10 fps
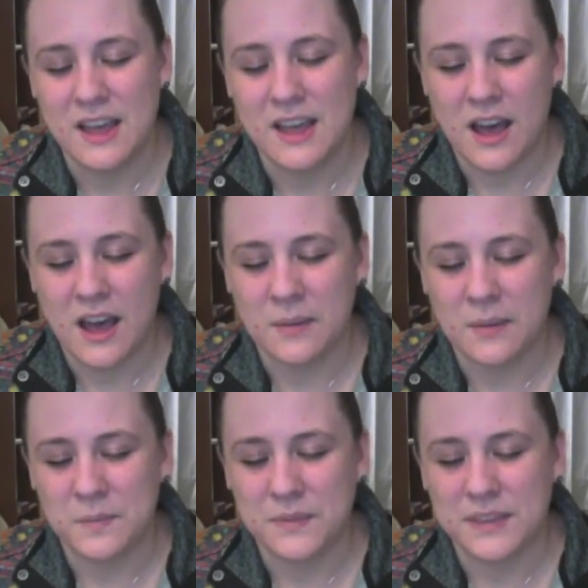
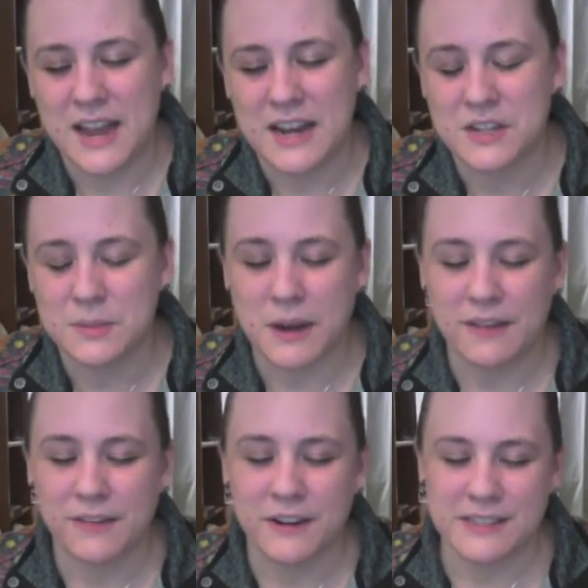Um, God, I just
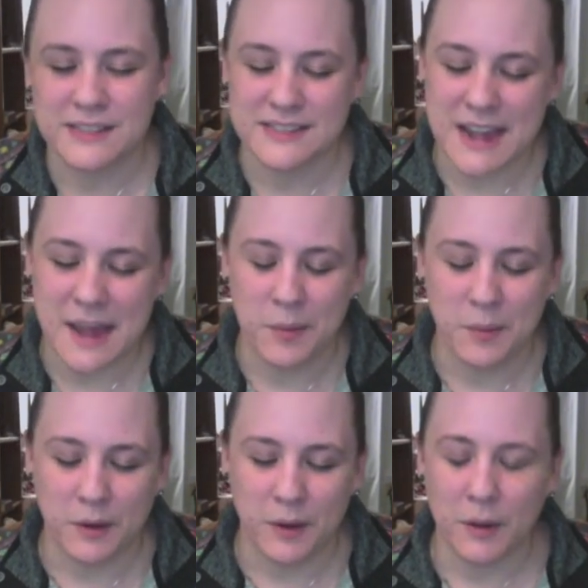pray for us in this time
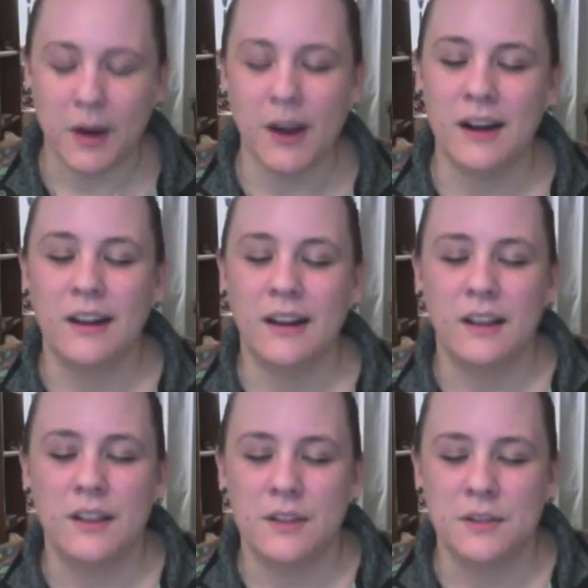when we're apart,
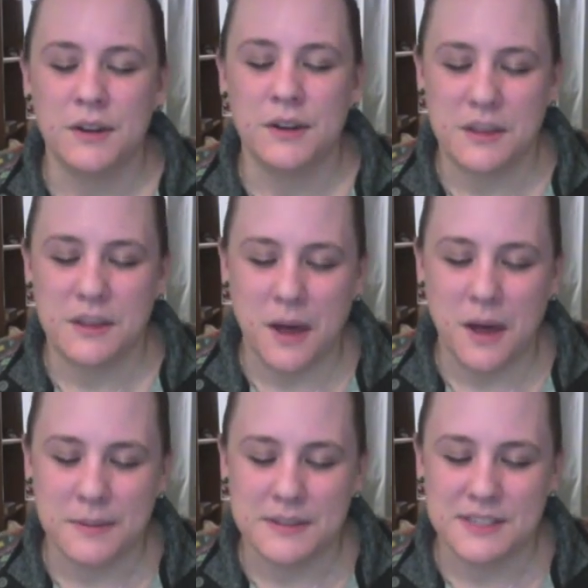Lord, that you will
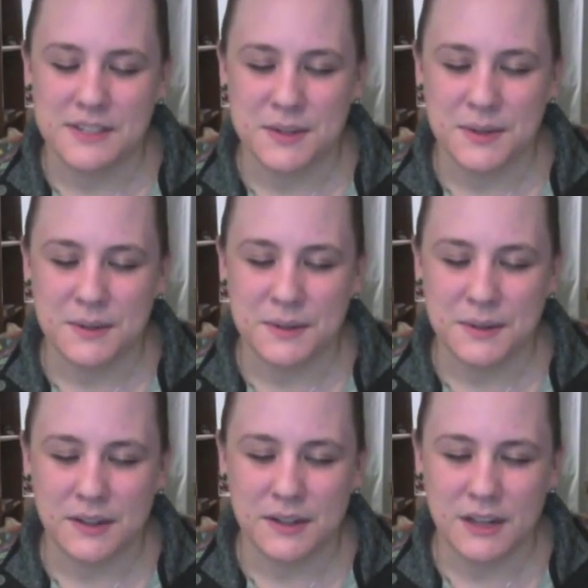help us
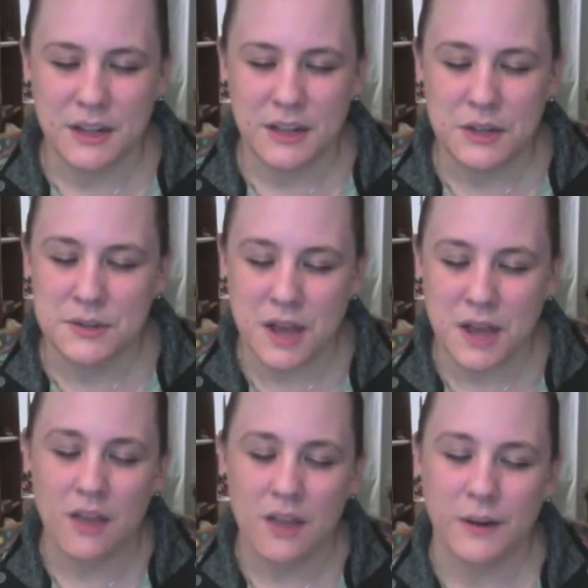to use
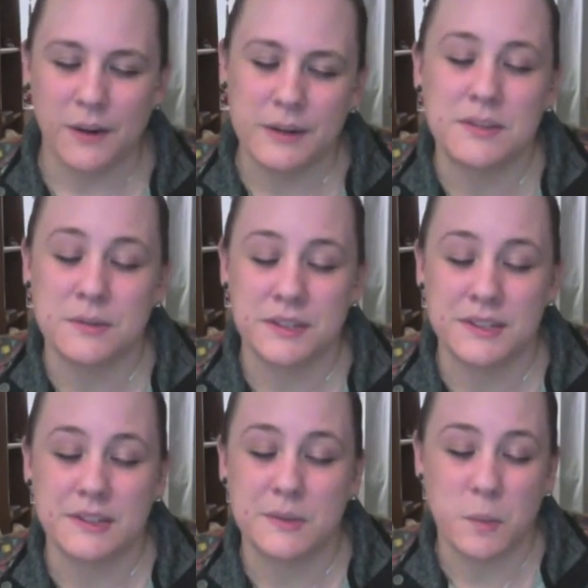all of our
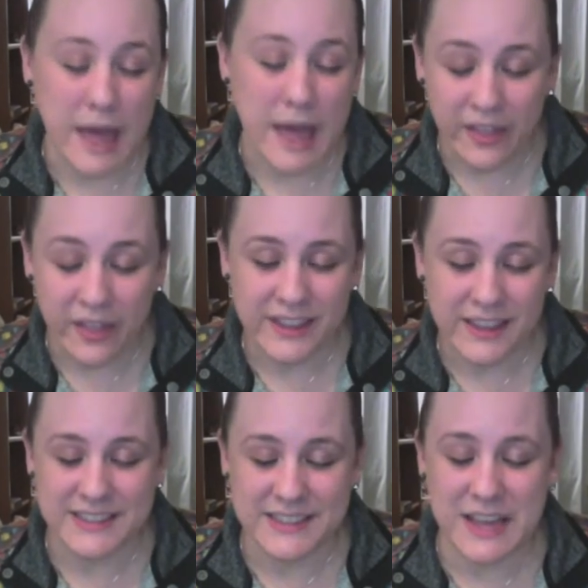resources well
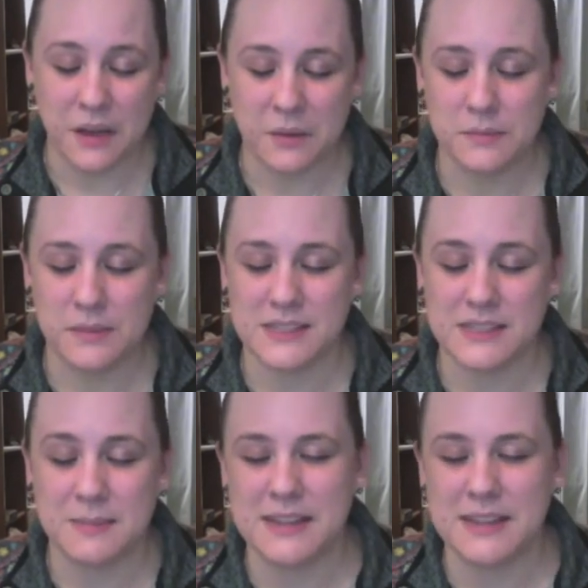and to help this
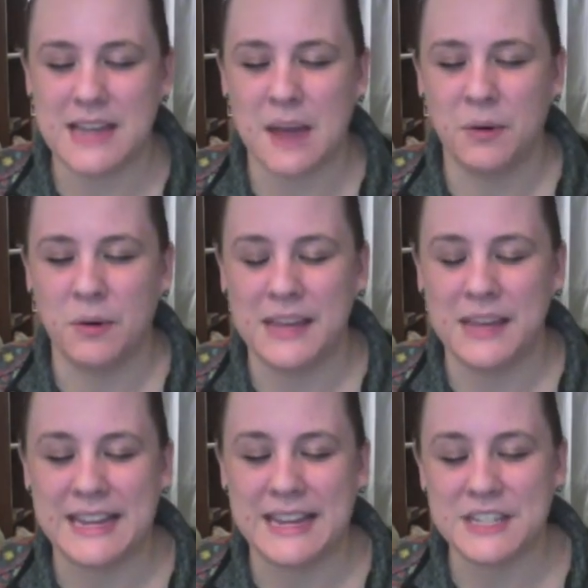to be a time where we
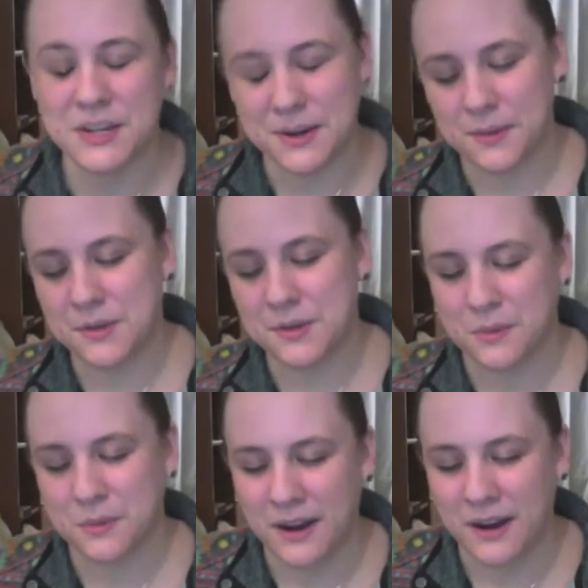can get to know you
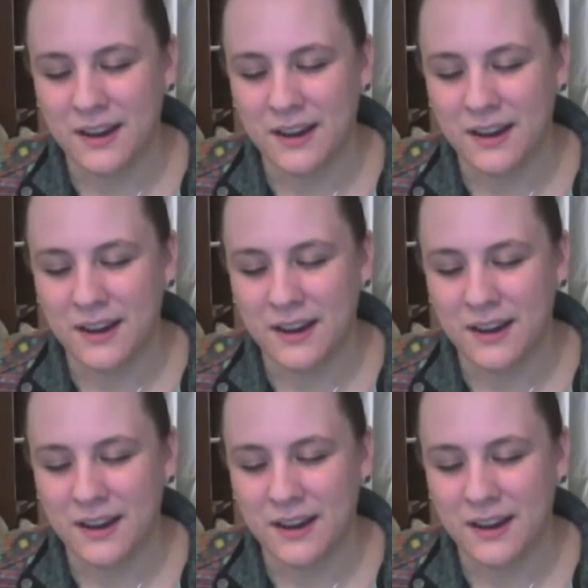more.